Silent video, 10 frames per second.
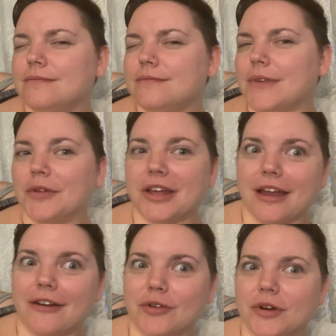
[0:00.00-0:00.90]
looking
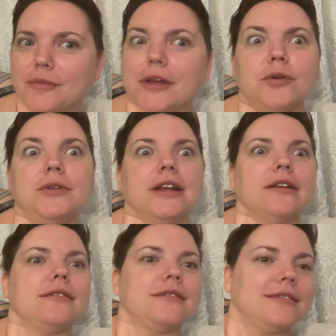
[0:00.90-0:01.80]
at everyone, who did
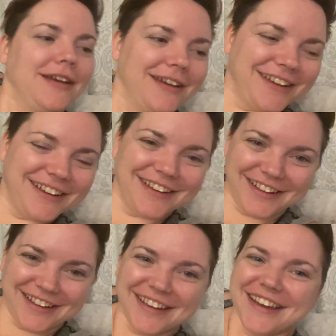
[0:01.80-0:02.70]
it?